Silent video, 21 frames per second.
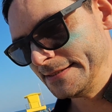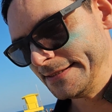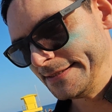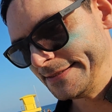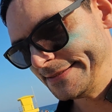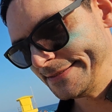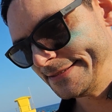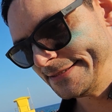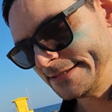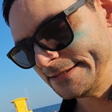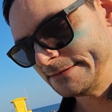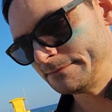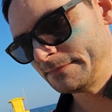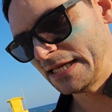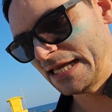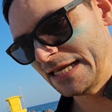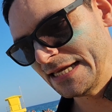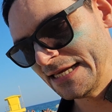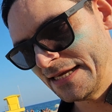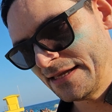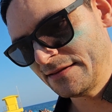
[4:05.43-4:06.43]

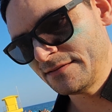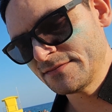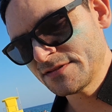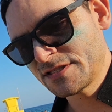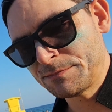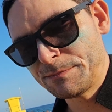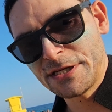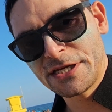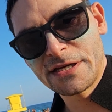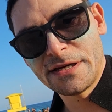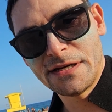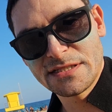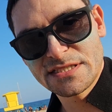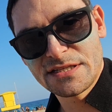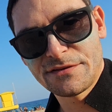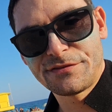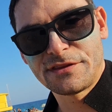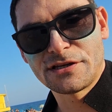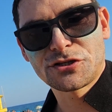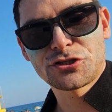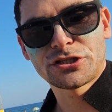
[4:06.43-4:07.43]
And because
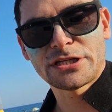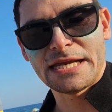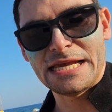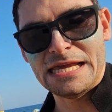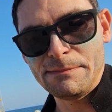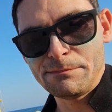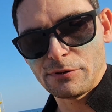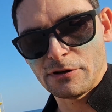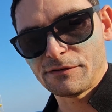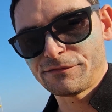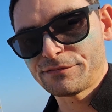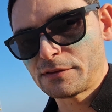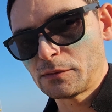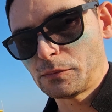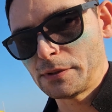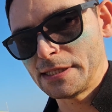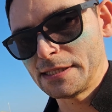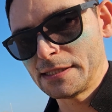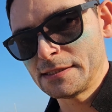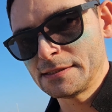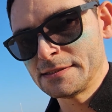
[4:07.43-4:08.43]
of the shape of the
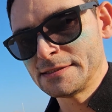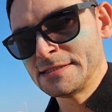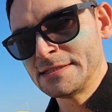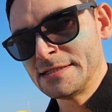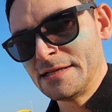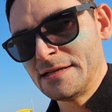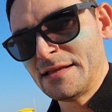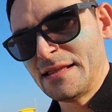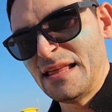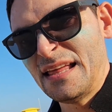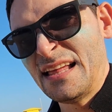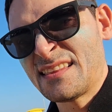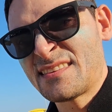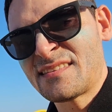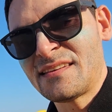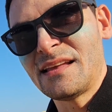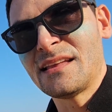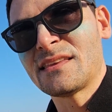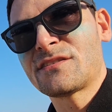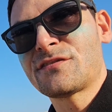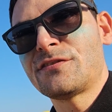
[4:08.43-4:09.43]
wing,
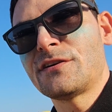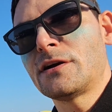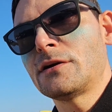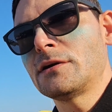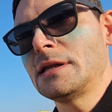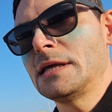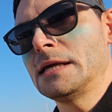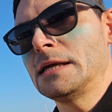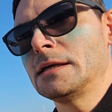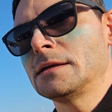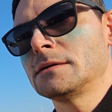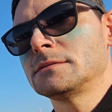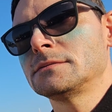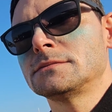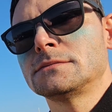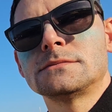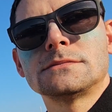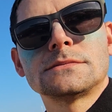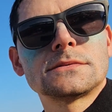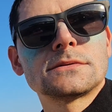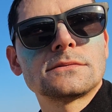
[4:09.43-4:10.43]
it's fairly
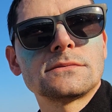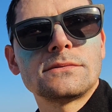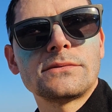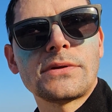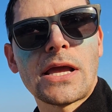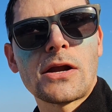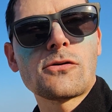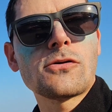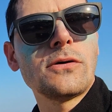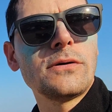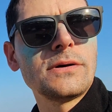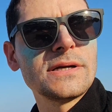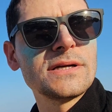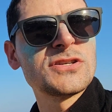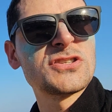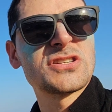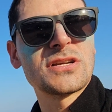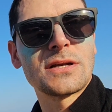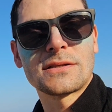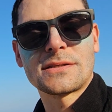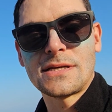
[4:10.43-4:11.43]

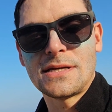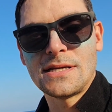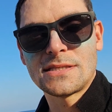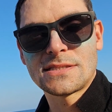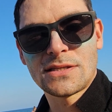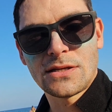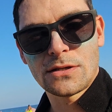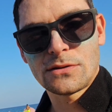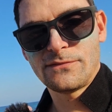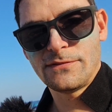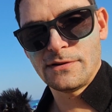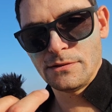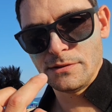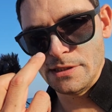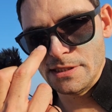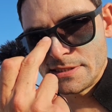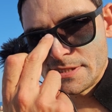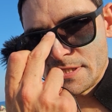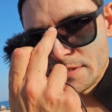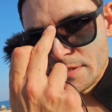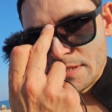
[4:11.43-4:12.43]
narrowish.
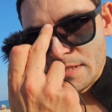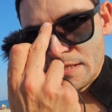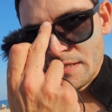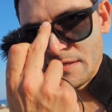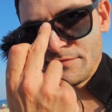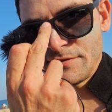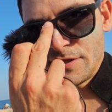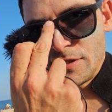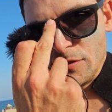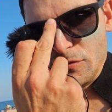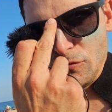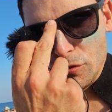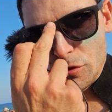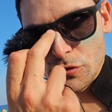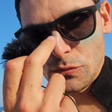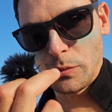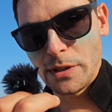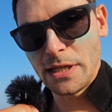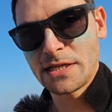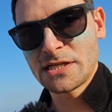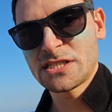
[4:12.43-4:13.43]
It doesn't have a
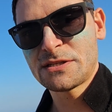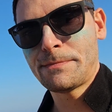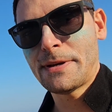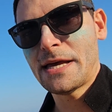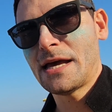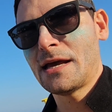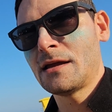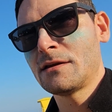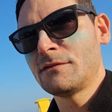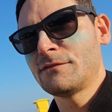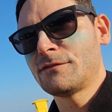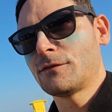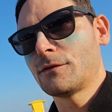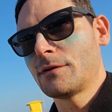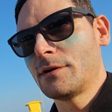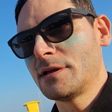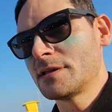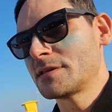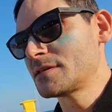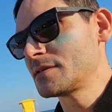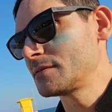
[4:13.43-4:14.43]
huge wingspan
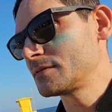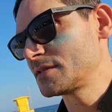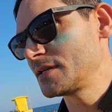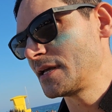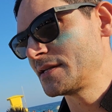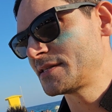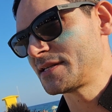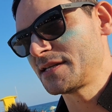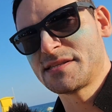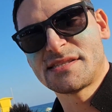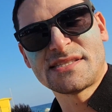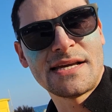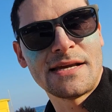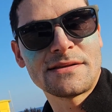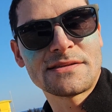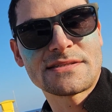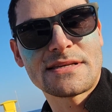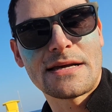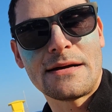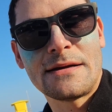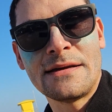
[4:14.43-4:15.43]
for its
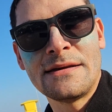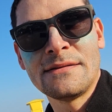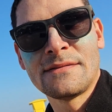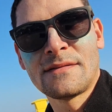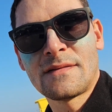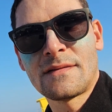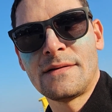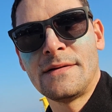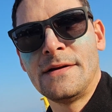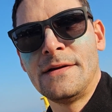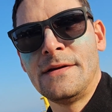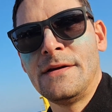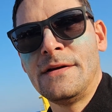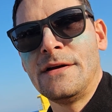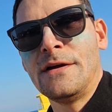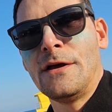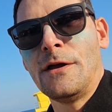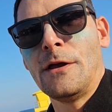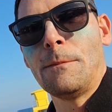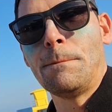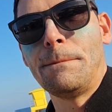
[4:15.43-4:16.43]
insane size.
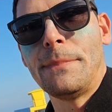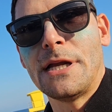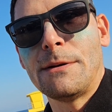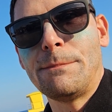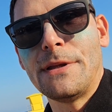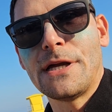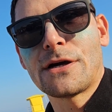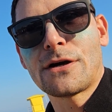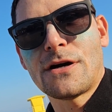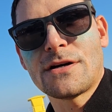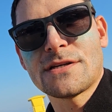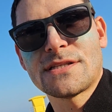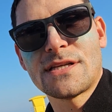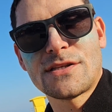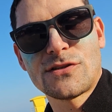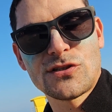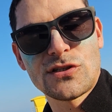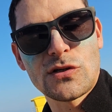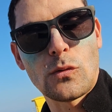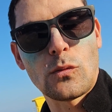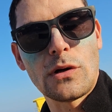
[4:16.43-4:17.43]
But because
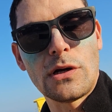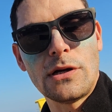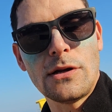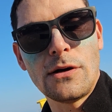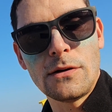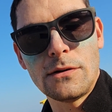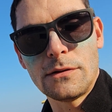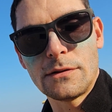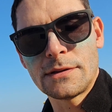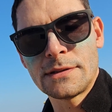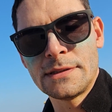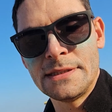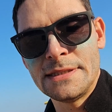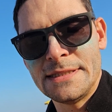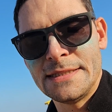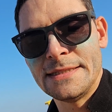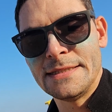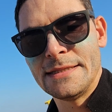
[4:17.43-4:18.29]
it's so long,